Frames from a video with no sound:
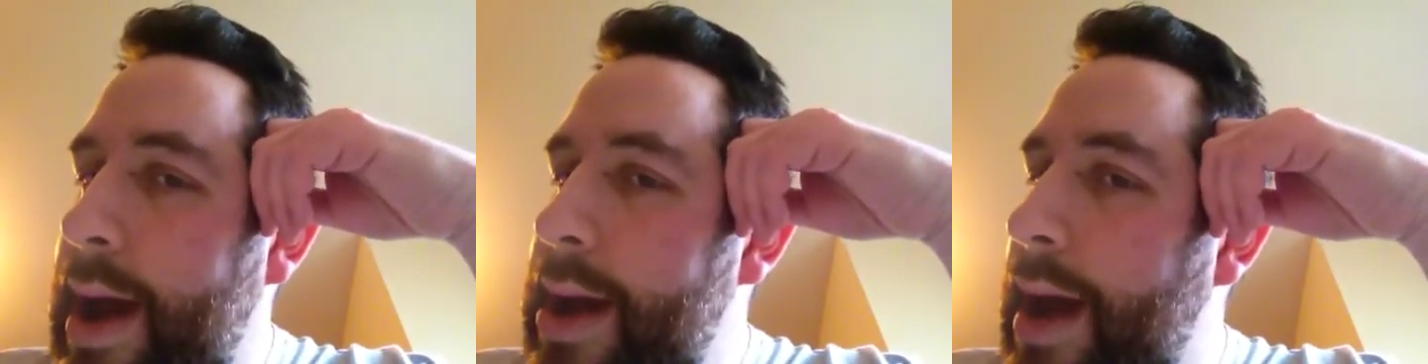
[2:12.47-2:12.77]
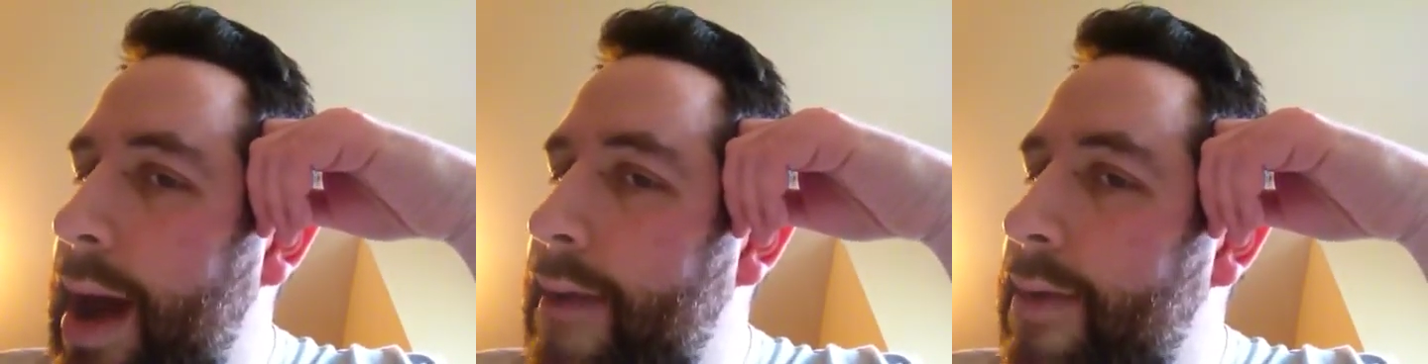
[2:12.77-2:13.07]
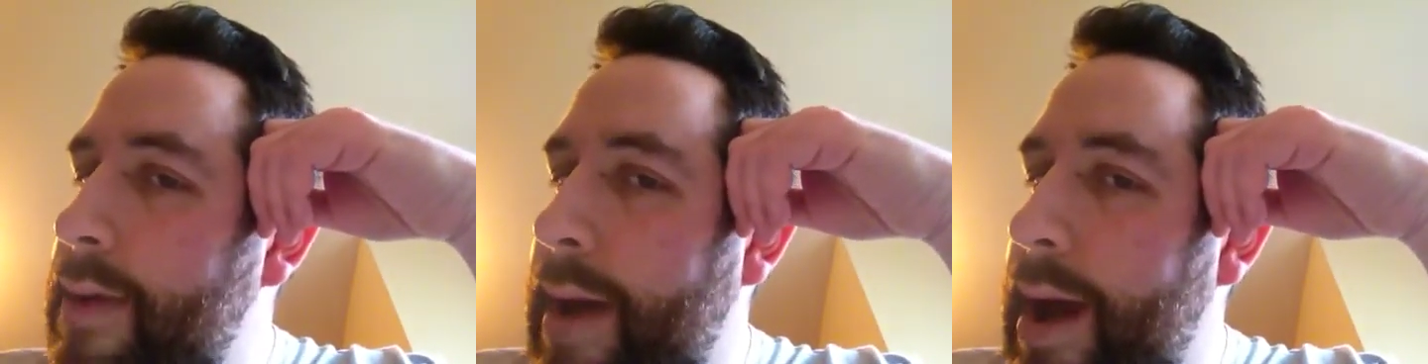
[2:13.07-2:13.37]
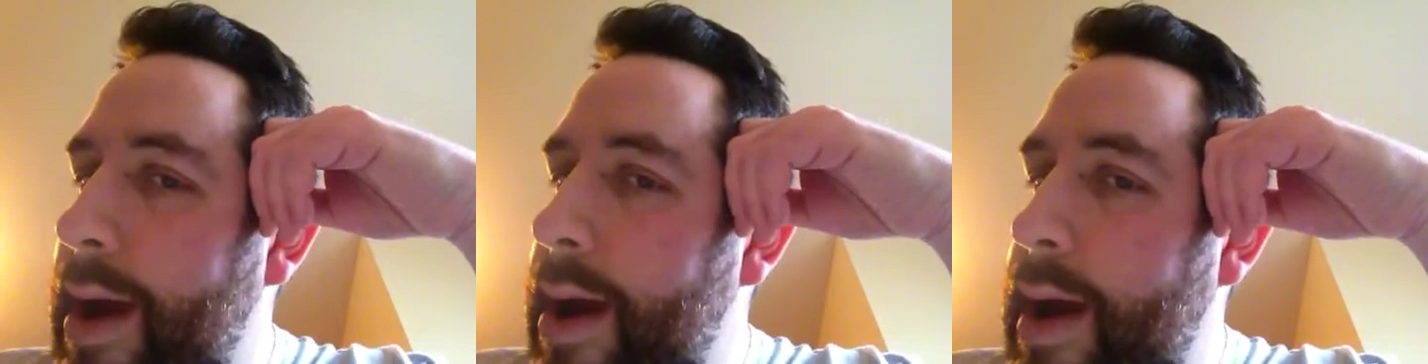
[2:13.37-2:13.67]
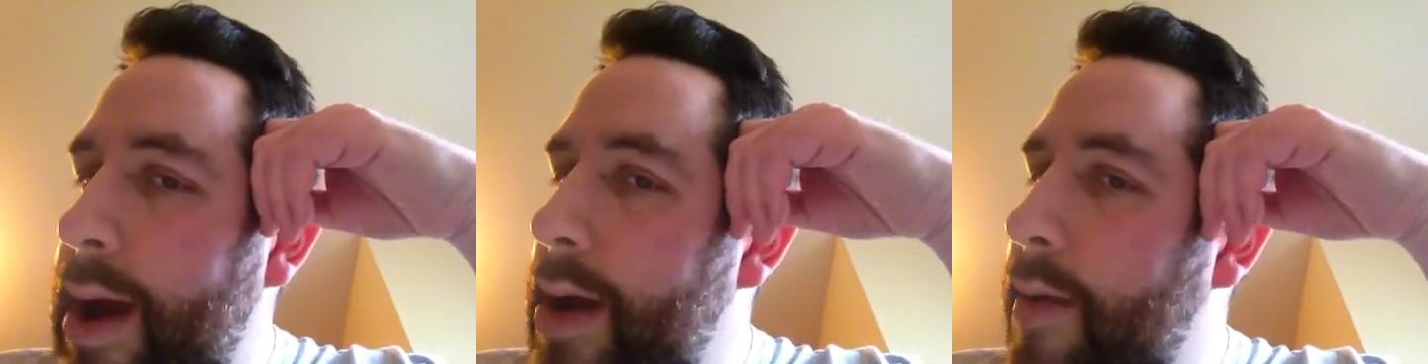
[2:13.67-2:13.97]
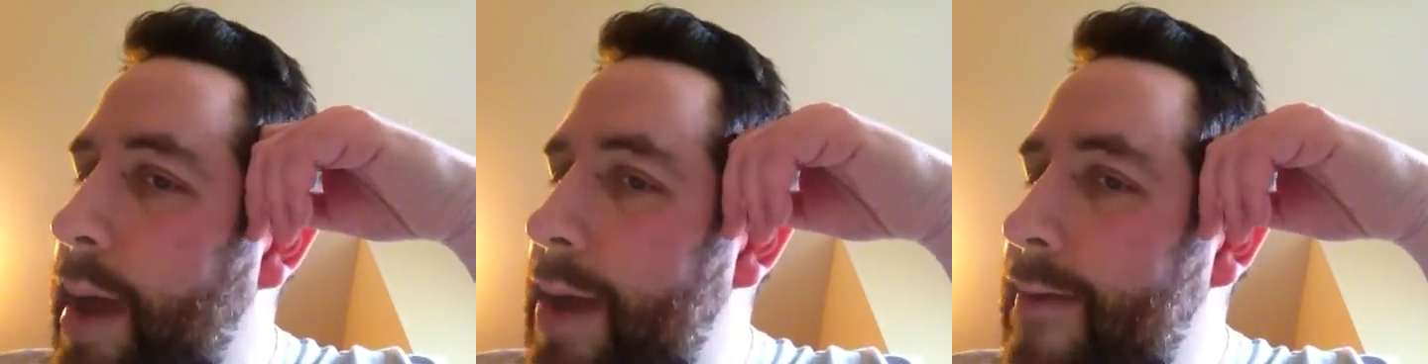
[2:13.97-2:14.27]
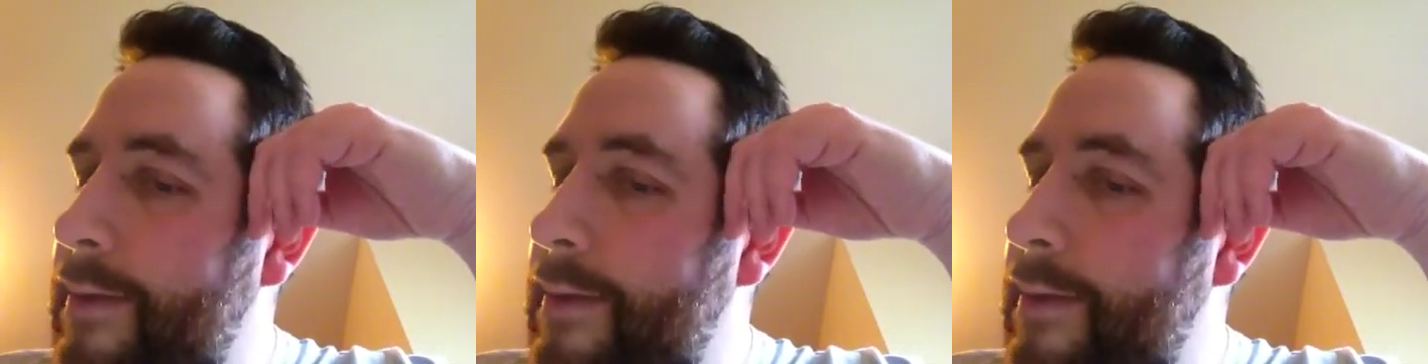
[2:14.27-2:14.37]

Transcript: and everywhere a great